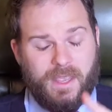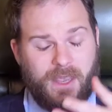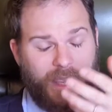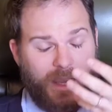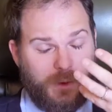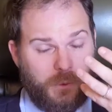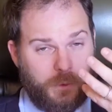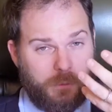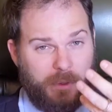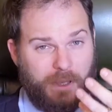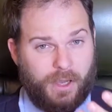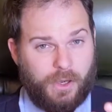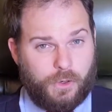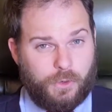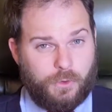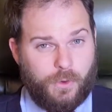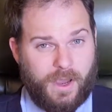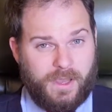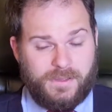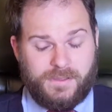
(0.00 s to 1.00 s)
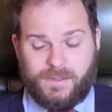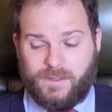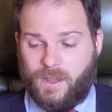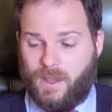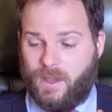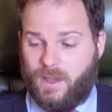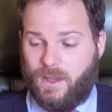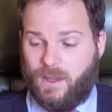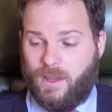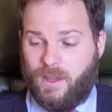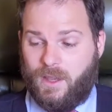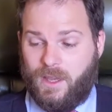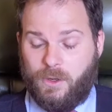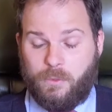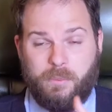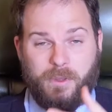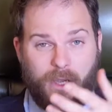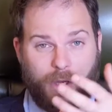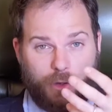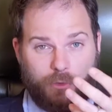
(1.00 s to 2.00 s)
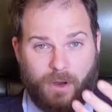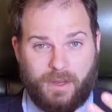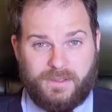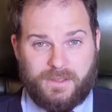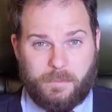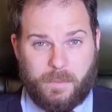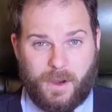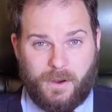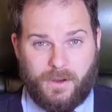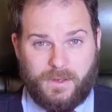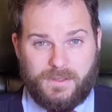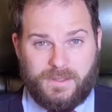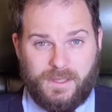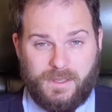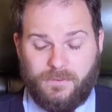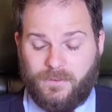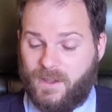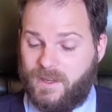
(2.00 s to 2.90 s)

it would be a great aperitif,